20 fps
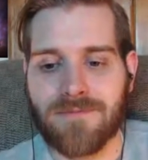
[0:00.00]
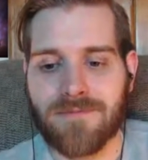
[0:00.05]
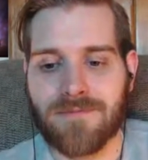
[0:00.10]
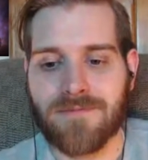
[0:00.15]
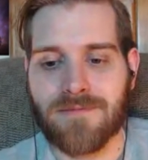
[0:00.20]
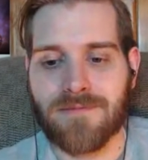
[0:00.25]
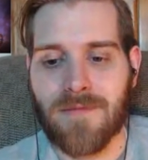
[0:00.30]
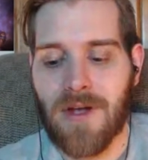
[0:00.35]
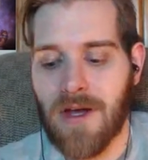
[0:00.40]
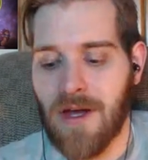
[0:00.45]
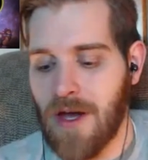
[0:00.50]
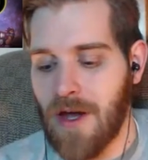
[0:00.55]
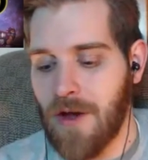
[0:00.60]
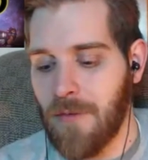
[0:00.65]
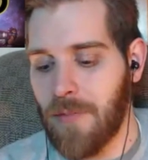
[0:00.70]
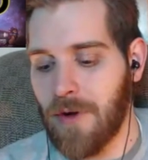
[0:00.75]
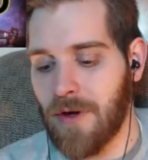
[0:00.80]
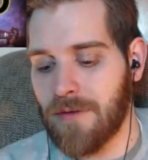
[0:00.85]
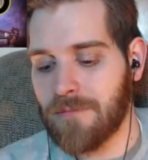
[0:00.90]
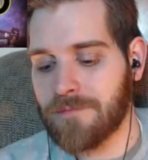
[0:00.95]
Yeah, yeah.
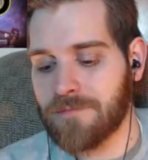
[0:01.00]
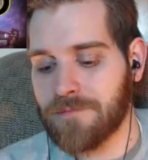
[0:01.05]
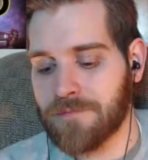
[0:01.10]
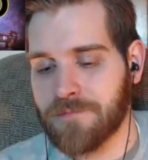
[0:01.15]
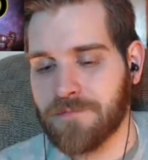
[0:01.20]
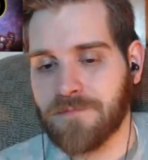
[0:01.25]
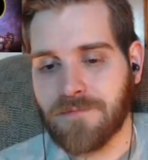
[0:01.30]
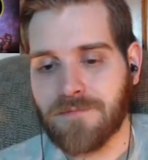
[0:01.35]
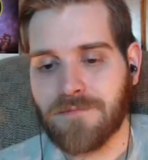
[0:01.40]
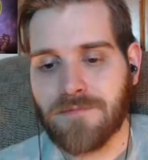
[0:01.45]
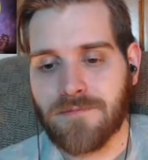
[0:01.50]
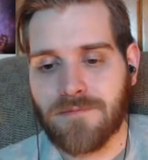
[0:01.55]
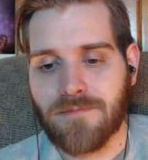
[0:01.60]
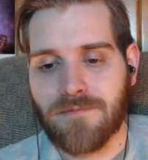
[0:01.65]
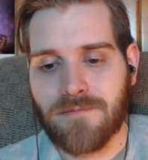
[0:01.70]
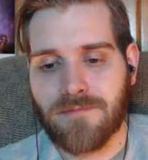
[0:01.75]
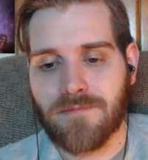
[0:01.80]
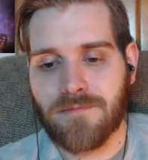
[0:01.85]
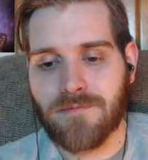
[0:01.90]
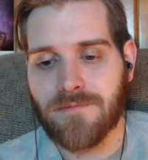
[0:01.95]
But, Lost Girls, I
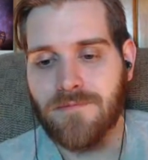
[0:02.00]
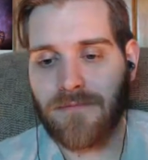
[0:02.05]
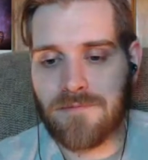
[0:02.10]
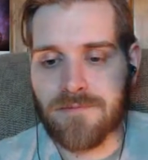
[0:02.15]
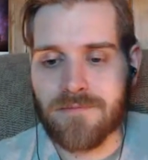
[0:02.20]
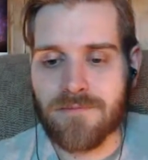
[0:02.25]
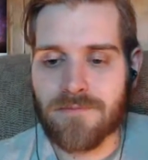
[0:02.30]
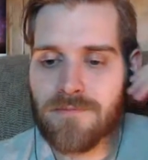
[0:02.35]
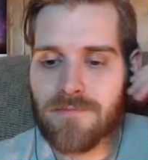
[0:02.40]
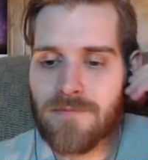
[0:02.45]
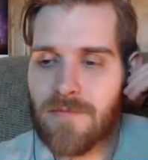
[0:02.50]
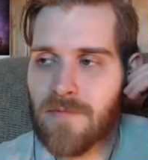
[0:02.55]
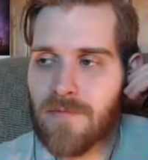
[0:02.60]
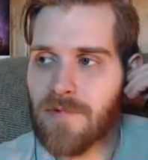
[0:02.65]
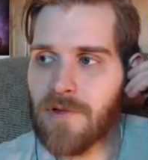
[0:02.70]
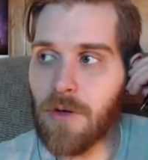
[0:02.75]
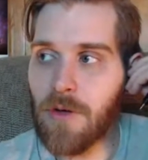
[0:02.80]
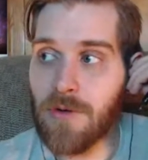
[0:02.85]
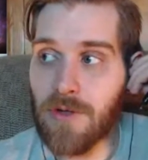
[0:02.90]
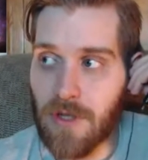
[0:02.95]
think, was like that
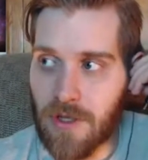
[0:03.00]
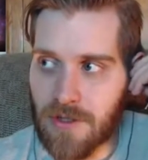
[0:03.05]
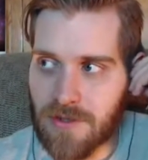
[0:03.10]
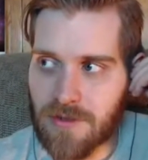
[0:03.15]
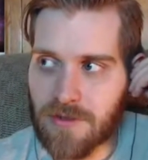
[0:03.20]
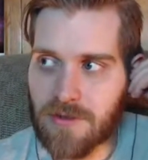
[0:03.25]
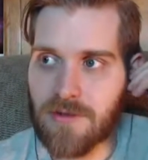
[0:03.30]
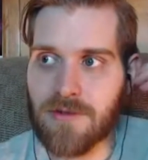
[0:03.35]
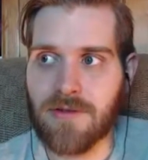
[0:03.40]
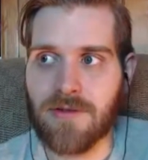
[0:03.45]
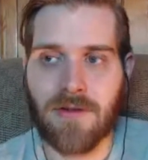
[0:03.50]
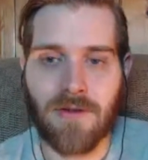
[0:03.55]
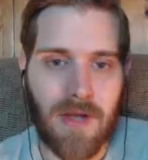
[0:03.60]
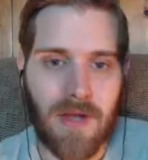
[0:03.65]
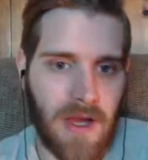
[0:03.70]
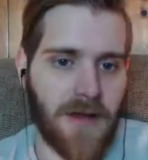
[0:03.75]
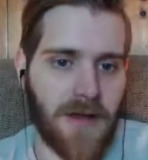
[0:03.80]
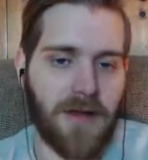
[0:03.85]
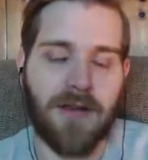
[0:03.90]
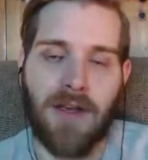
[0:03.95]
too. Oh, Lost Girls.
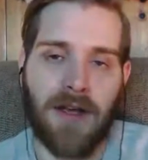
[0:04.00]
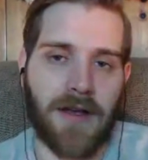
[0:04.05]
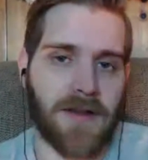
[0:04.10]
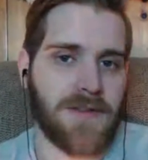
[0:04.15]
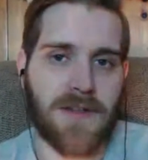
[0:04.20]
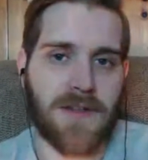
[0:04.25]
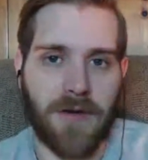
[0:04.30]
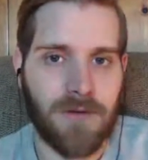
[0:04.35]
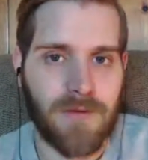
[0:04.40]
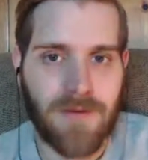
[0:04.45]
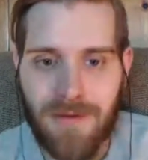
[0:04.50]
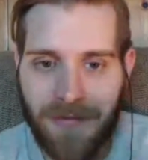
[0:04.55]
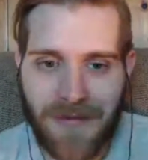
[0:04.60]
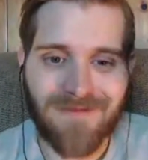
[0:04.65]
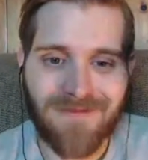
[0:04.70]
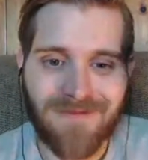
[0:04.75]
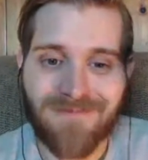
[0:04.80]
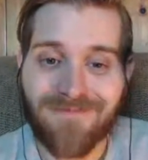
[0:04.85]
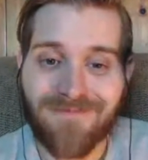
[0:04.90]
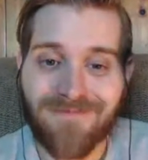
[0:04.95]
Okay, yeah. So I mean,
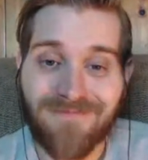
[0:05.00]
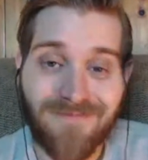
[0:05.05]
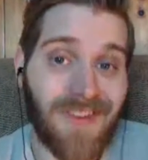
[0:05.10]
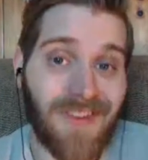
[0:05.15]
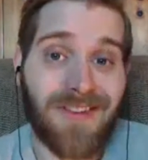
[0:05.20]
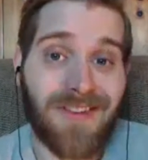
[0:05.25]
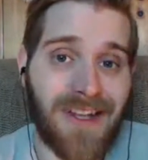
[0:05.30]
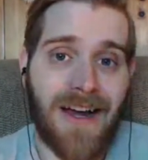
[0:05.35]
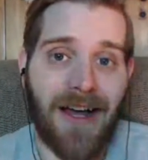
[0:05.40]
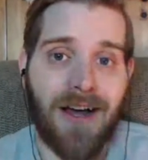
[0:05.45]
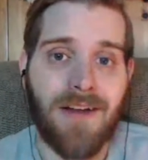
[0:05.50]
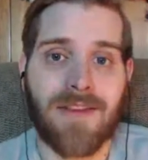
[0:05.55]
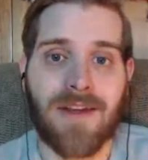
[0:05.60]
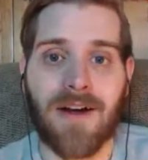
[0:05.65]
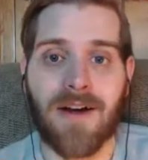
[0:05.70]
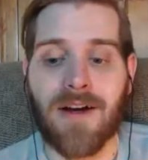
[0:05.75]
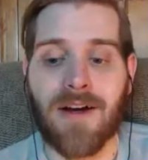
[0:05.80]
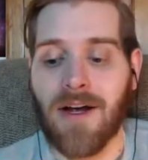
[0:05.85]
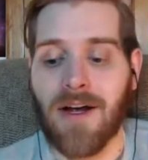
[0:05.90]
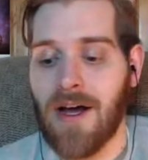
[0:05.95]
there's a lot out there.